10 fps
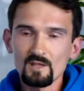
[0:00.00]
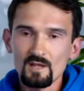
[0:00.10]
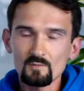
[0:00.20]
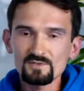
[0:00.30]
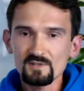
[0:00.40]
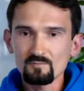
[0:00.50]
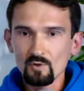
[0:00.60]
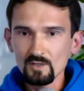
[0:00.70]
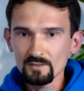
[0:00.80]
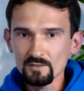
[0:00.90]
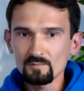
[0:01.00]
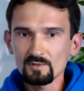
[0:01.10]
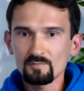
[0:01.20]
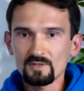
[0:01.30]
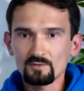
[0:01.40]
I would say,
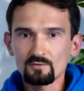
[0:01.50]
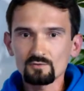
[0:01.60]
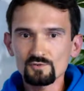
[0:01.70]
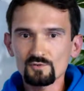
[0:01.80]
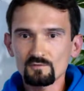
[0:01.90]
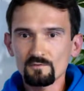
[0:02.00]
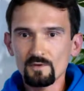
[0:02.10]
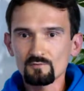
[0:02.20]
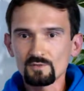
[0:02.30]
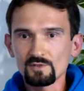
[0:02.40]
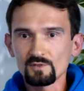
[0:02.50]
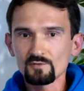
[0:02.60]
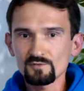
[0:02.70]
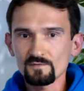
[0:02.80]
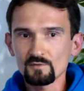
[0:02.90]
vulnerable, but also very
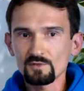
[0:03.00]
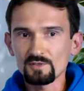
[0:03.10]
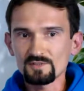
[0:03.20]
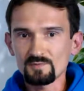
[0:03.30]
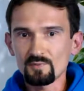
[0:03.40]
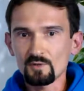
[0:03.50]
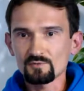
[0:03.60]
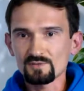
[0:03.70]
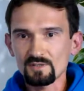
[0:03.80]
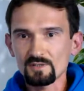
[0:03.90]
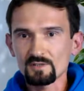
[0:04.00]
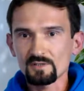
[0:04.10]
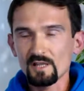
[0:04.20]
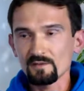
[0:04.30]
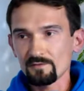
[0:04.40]
useful, is about
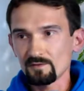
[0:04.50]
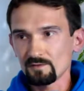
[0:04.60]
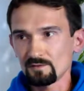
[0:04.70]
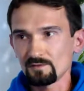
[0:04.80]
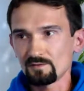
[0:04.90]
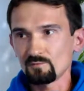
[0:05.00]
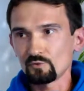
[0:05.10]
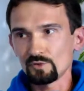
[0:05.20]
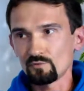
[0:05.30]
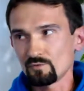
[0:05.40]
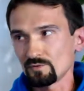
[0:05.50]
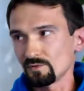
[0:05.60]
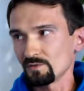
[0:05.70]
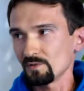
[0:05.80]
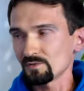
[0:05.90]
health monitoring.
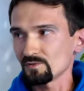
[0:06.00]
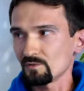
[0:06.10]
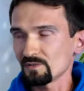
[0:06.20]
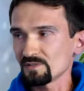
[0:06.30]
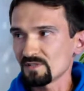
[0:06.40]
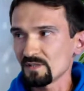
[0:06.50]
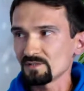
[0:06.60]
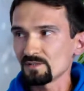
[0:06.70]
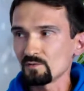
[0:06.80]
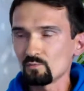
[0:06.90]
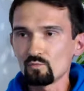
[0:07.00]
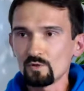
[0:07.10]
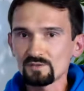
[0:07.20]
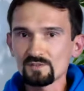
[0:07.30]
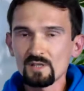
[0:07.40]
So understanding
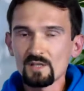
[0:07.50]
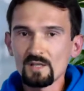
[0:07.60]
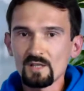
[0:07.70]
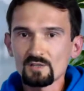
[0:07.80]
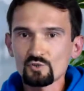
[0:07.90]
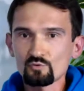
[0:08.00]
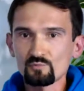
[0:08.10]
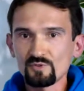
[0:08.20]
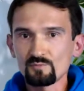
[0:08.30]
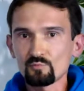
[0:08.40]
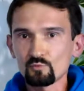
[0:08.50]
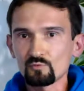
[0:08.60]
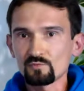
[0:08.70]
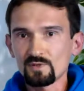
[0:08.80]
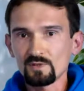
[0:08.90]
what should be
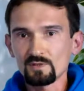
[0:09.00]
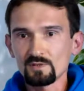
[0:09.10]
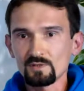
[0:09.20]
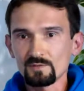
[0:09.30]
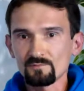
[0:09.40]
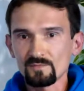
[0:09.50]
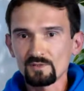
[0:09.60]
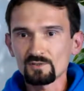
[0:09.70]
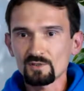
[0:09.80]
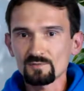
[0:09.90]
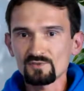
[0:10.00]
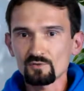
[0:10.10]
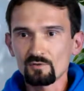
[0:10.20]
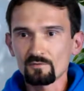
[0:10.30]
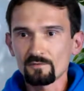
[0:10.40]
improved in terms
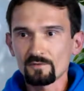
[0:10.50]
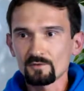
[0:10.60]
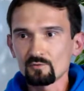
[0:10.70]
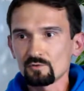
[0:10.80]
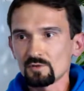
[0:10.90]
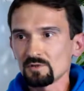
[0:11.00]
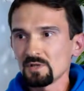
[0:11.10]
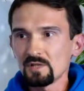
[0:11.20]
of your